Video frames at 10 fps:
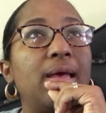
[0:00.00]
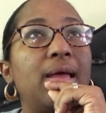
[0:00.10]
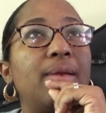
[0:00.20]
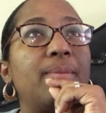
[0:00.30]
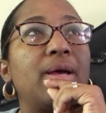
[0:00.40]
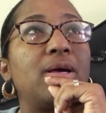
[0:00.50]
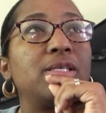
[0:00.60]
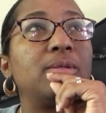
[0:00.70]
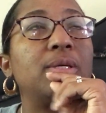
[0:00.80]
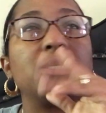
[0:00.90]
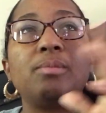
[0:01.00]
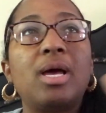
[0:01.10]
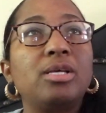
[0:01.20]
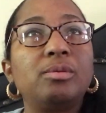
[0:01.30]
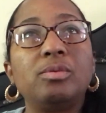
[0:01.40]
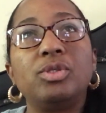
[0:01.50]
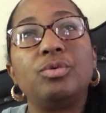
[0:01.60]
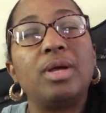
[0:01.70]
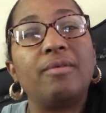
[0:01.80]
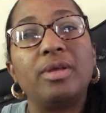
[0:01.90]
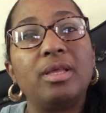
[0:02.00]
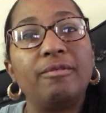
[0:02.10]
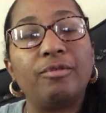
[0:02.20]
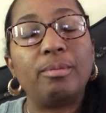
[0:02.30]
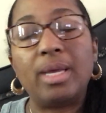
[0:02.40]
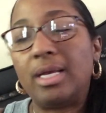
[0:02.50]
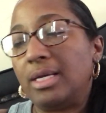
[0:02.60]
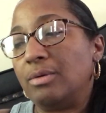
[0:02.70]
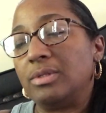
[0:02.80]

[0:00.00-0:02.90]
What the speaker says: And my husband, because my husband was doing everything for me. He